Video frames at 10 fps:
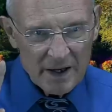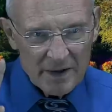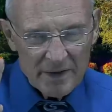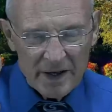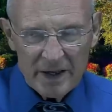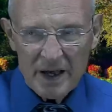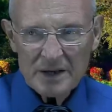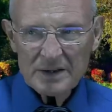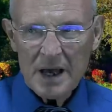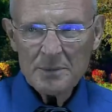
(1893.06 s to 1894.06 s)
The King
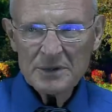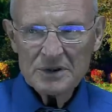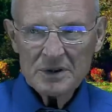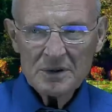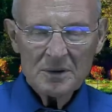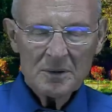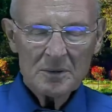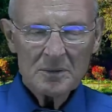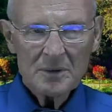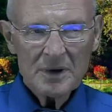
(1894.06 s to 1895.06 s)
James
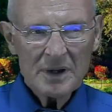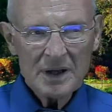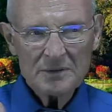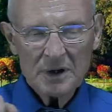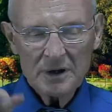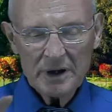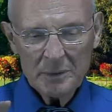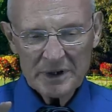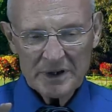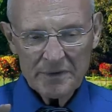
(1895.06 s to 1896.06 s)
gives a little
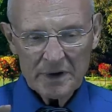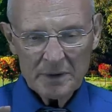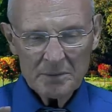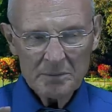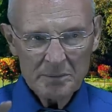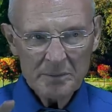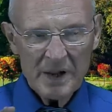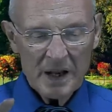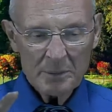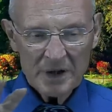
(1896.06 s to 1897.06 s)
bit different
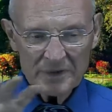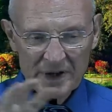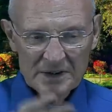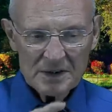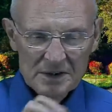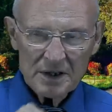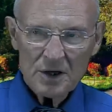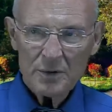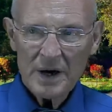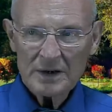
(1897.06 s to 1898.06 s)
meaning, but this is the
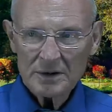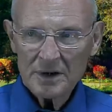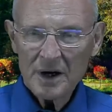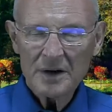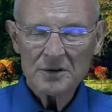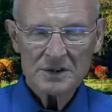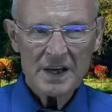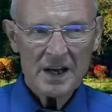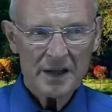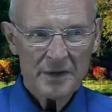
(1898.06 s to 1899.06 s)
correct
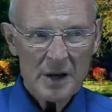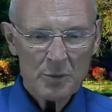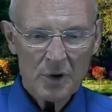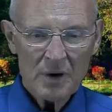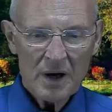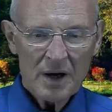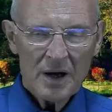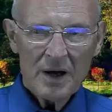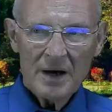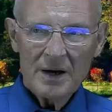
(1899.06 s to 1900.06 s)
understanding of the Hebrew.
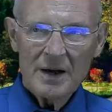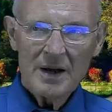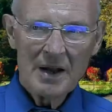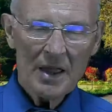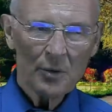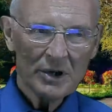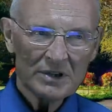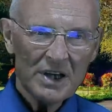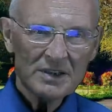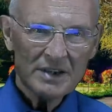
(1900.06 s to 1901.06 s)
In other words,
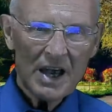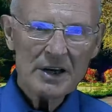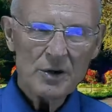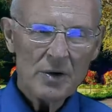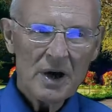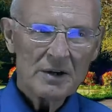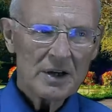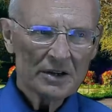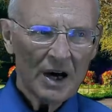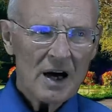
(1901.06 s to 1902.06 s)
he's saying to you,
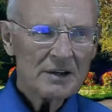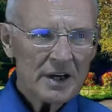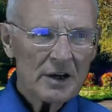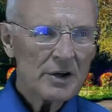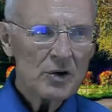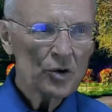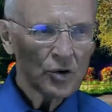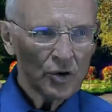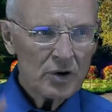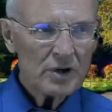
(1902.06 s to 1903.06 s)
Did God tell you you
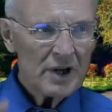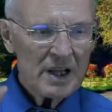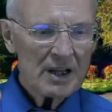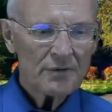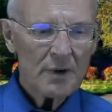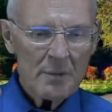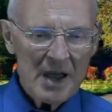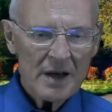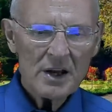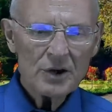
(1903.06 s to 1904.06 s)
couldn't eat from
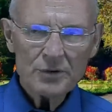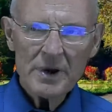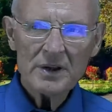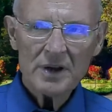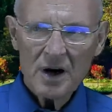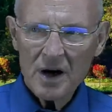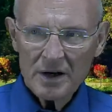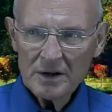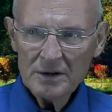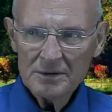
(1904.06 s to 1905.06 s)
any tree in the
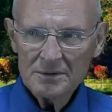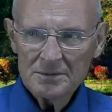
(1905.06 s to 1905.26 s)
garden?